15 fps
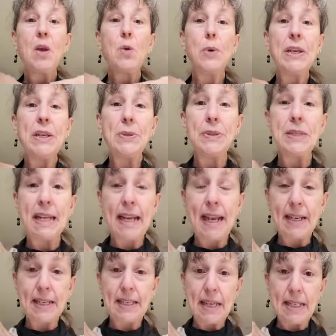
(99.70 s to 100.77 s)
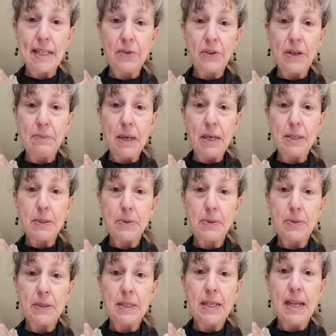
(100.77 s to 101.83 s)
We're using accessory
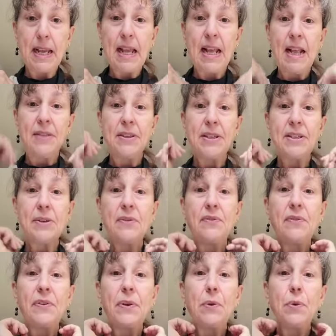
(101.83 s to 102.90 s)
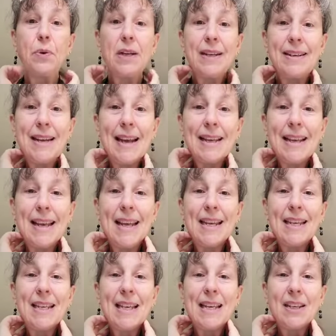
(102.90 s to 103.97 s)
muscles. This can fuel a neck
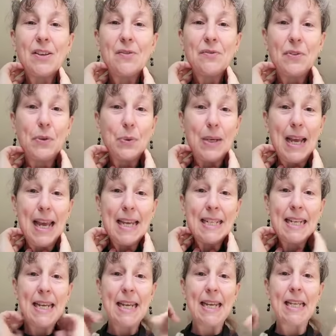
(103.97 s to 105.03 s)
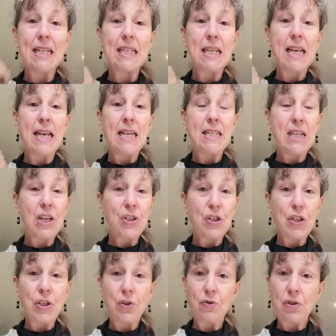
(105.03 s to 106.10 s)
ache, it can fuel headaches,
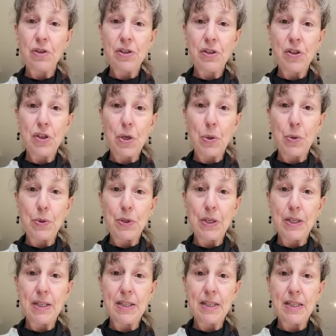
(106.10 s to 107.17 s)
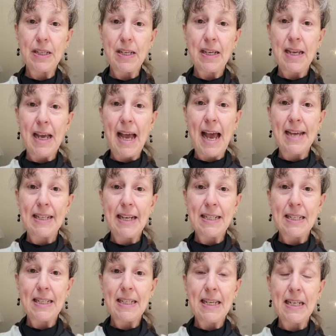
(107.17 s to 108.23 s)
tension across the shoulders, and as
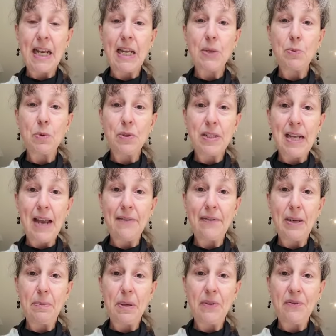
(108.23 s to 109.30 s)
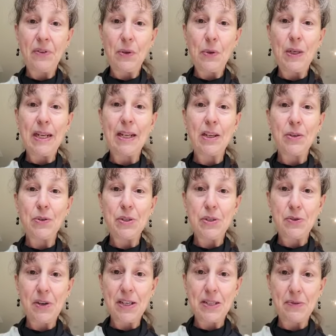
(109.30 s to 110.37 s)
I said, it will definitely be fueling your
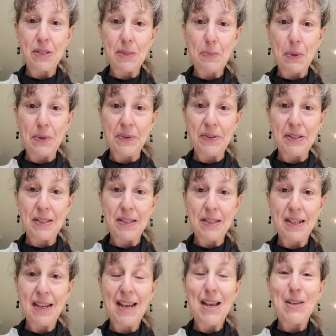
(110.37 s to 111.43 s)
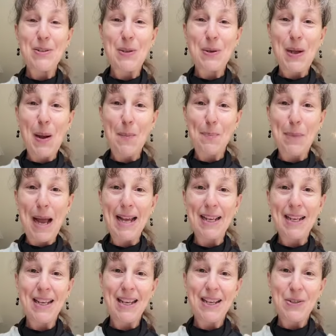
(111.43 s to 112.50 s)
stress response. So come
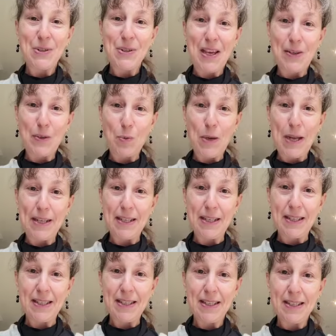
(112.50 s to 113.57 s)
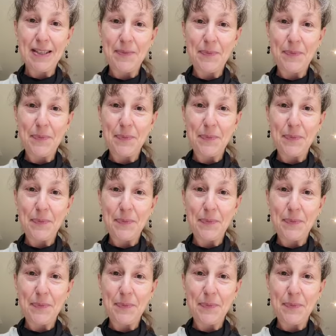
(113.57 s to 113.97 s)
back to that awareness.